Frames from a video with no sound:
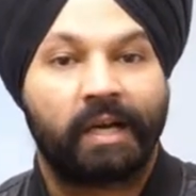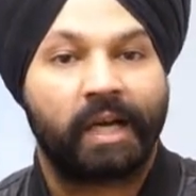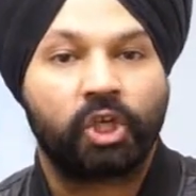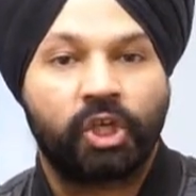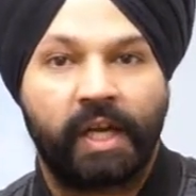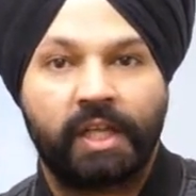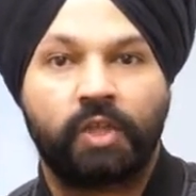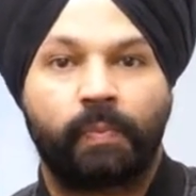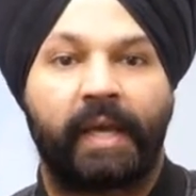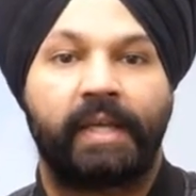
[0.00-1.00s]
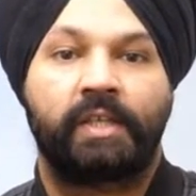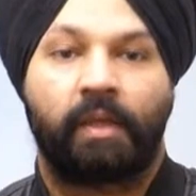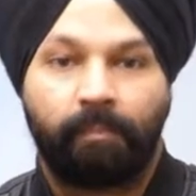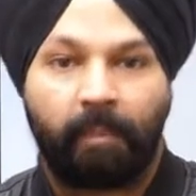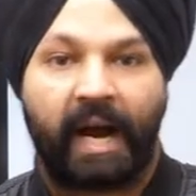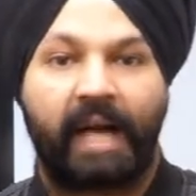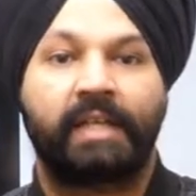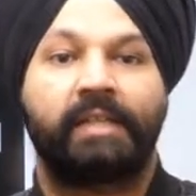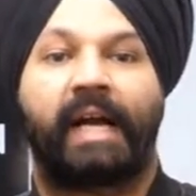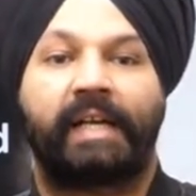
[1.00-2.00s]
Russian space
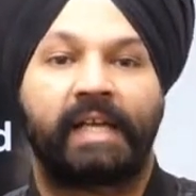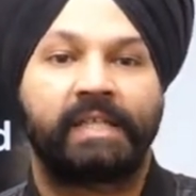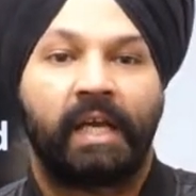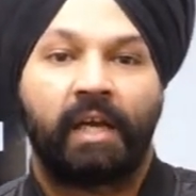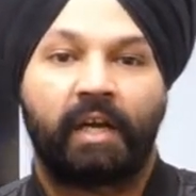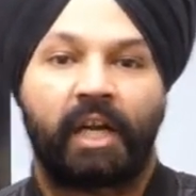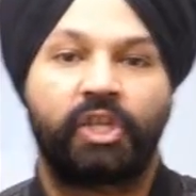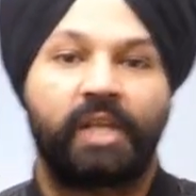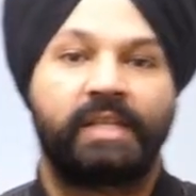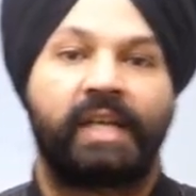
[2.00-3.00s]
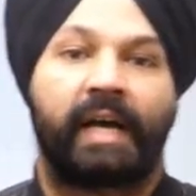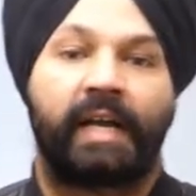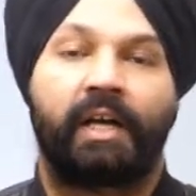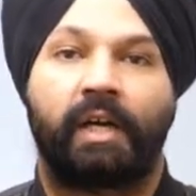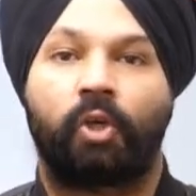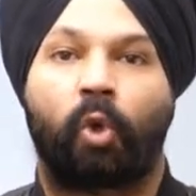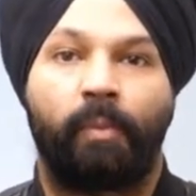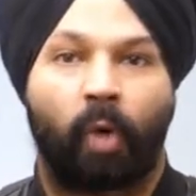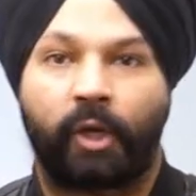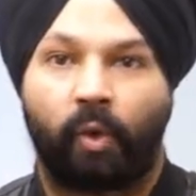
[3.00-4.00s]
part, that is Russian Zarya
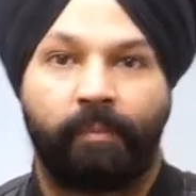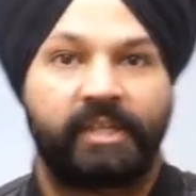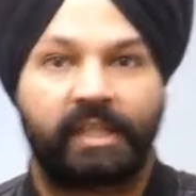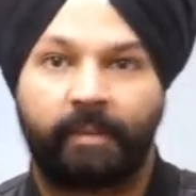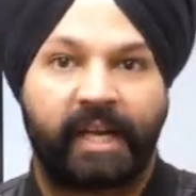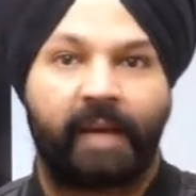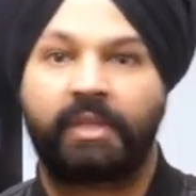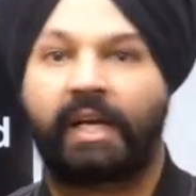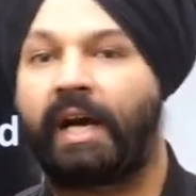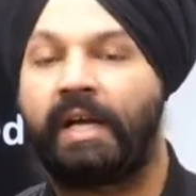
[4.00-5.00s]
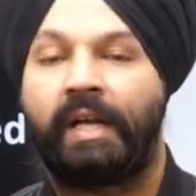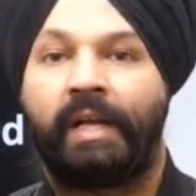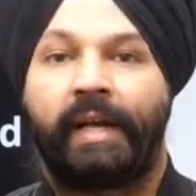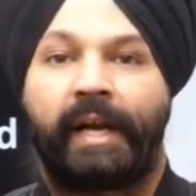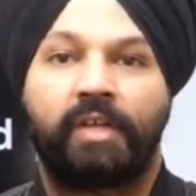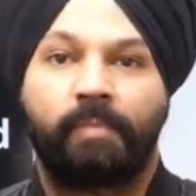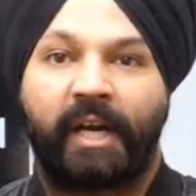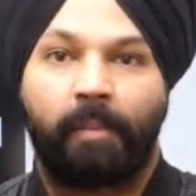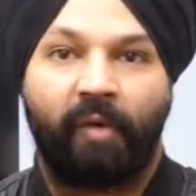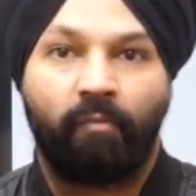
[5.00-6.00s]
control module. Jaisa maine aap se kaha, it is
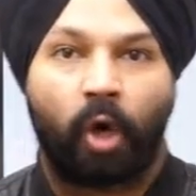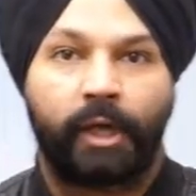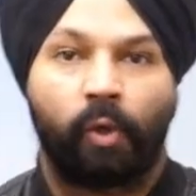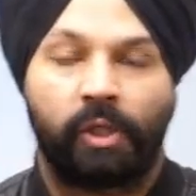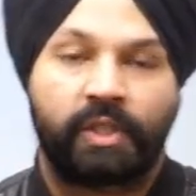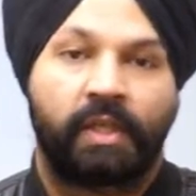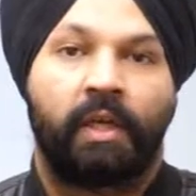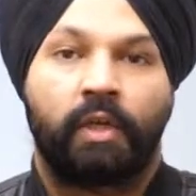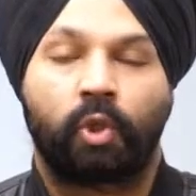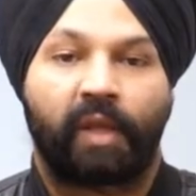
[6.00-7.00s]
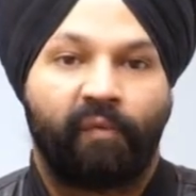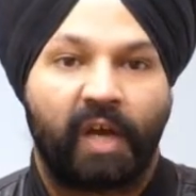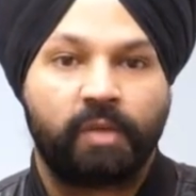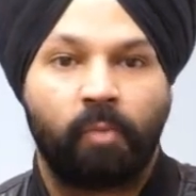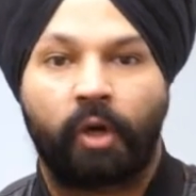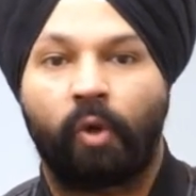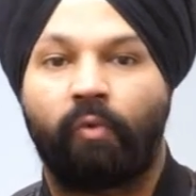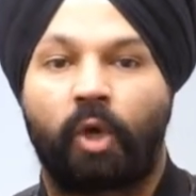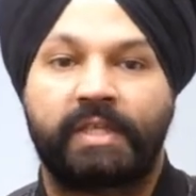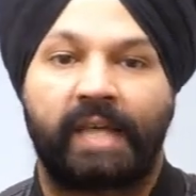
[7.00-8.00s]
made up of modules. So the first
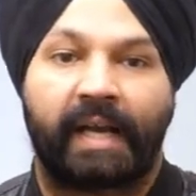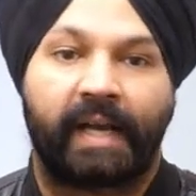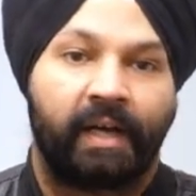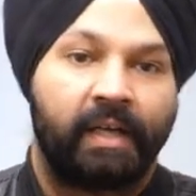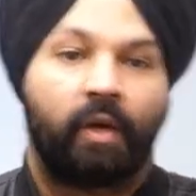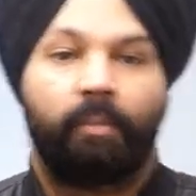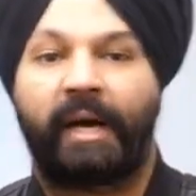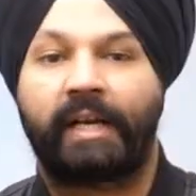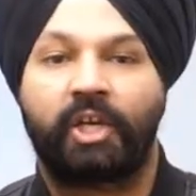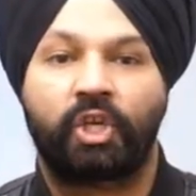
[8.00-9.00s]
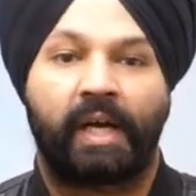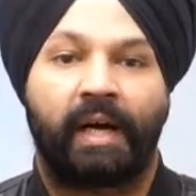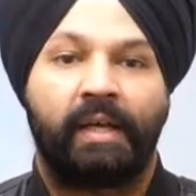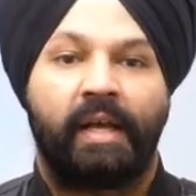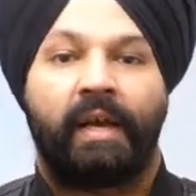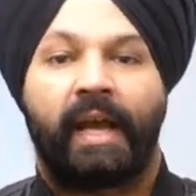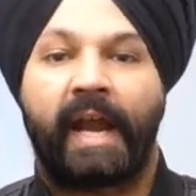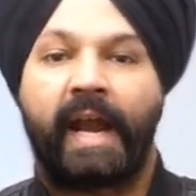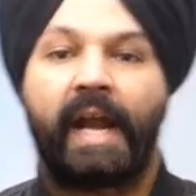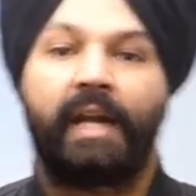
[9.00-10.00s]
module was Zarya by Russia,
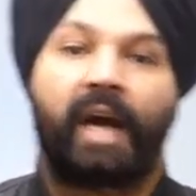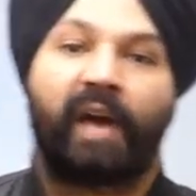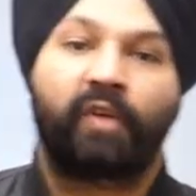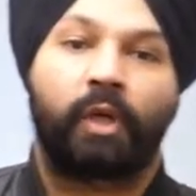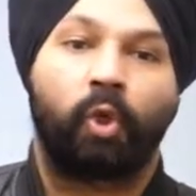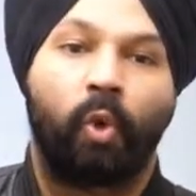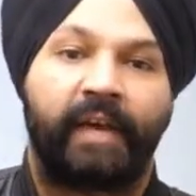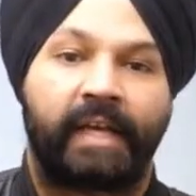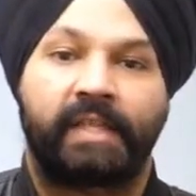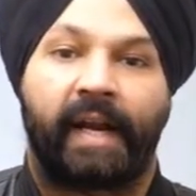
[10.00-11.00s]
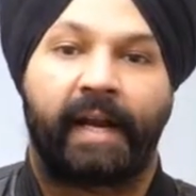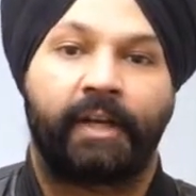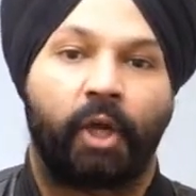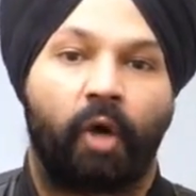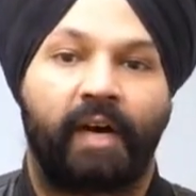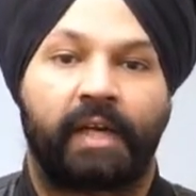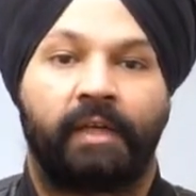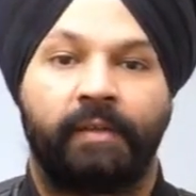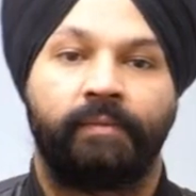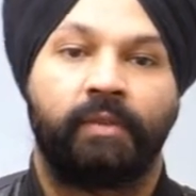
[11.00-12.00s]
and after 2 weeks,
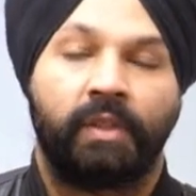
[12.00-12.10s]
Endeavour